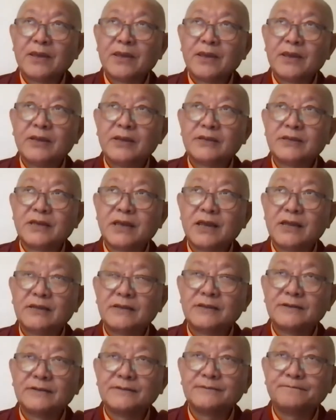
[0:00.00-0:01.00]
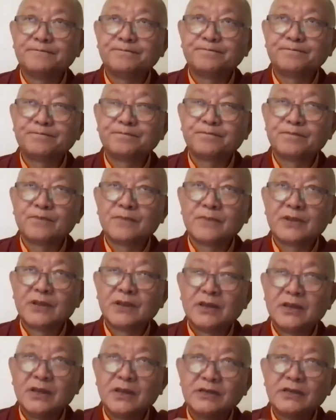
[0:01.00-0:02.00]
it can
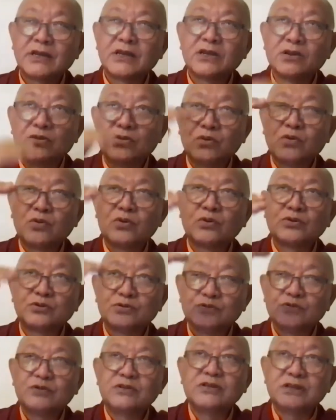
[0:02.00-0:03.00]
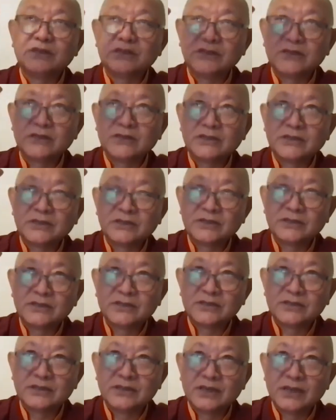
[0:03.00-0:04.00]
go to the
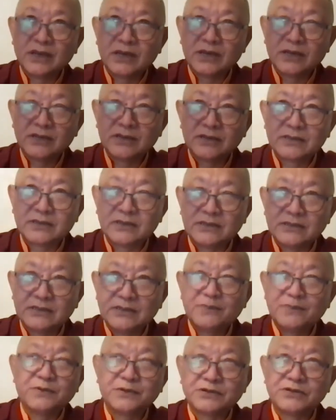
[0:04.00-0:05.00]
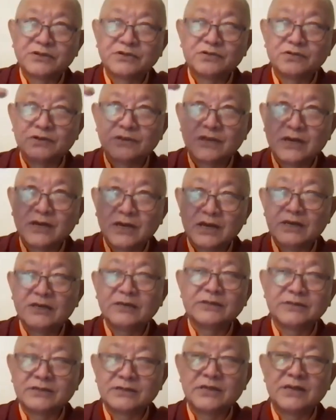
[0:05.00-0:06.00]
deepest or the
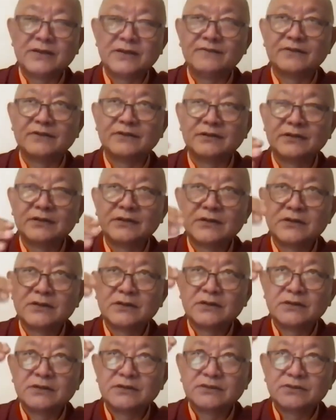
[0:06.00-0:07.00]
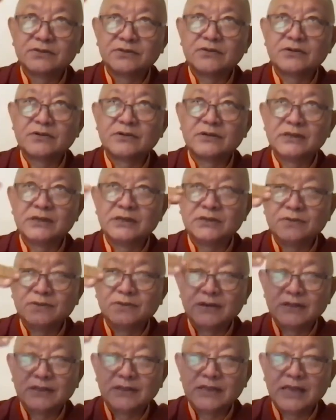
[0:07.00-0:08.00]
highest level. So it
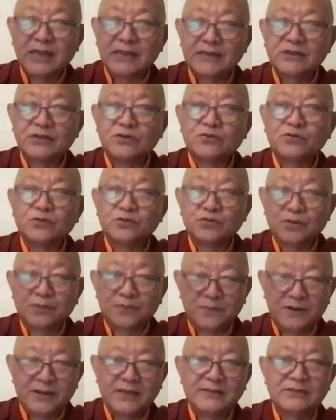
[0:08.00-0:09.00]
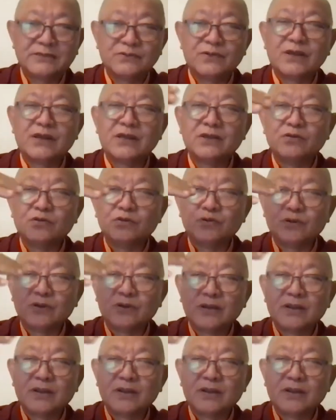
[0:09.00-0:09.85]
will get you to a place where you